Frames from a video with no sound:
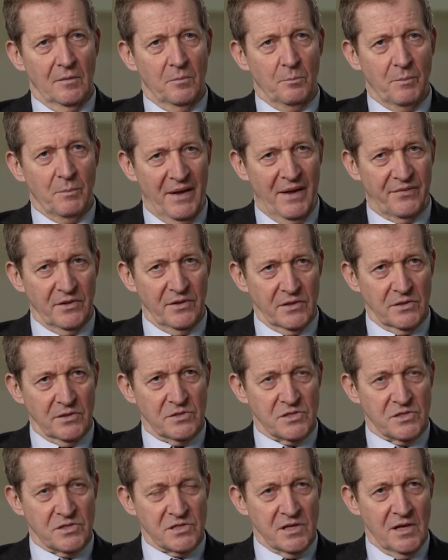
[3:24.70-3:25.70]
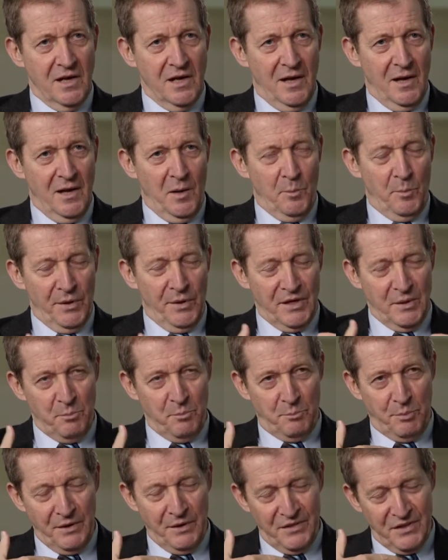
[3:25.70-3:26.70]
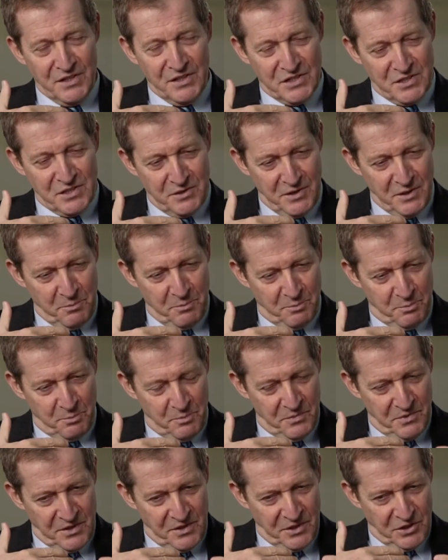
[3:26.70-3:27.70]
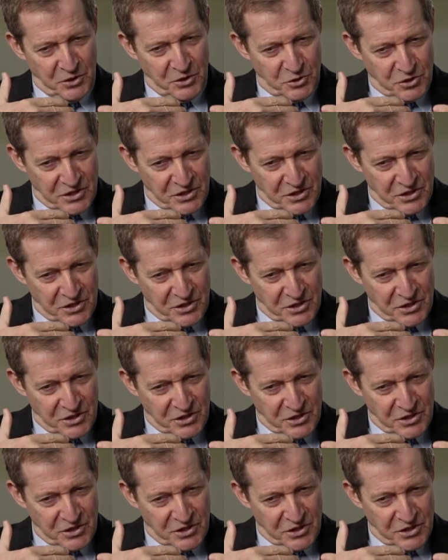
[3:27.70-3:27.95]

methods, but you